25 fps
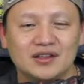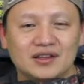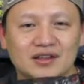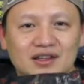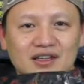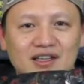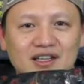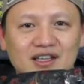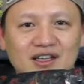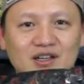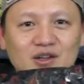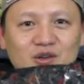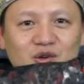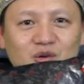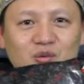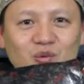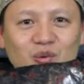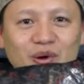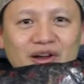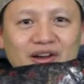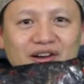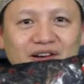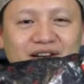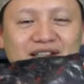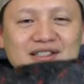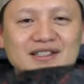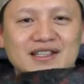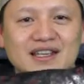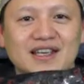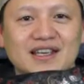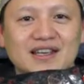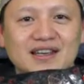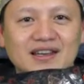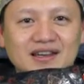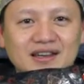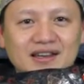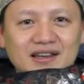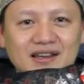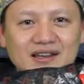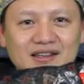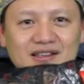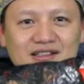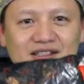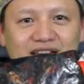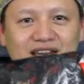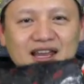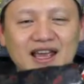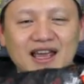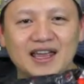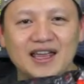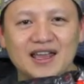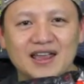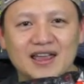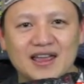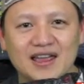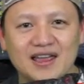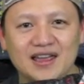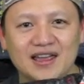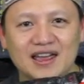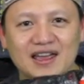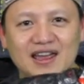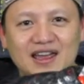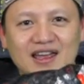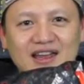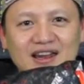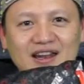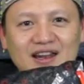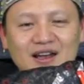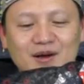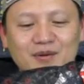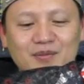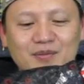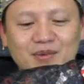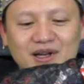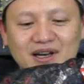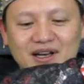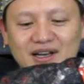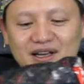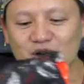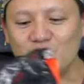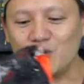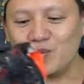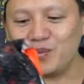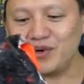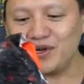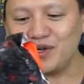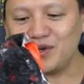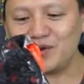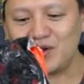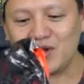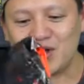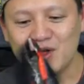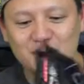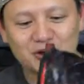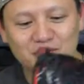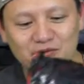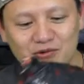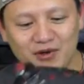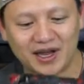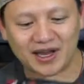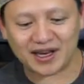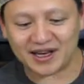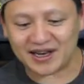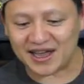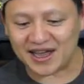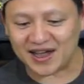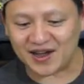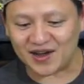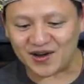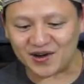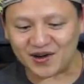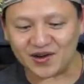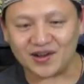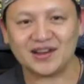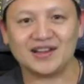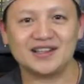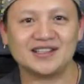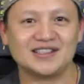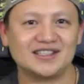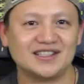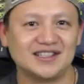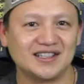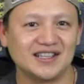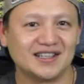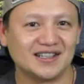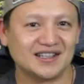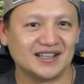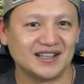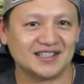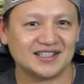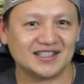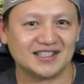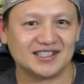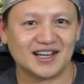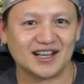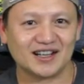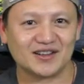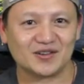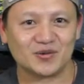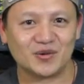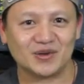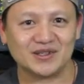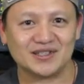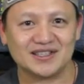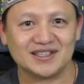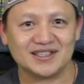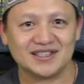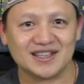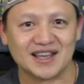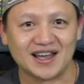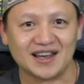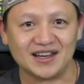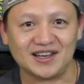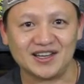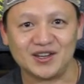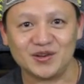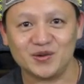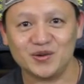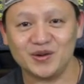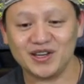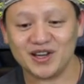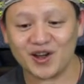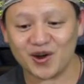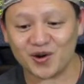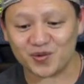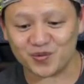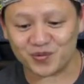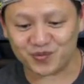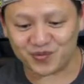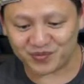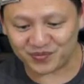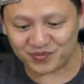the Lootware is in today, and I'm gonna open it right now. Let's check what's inside. Here we go.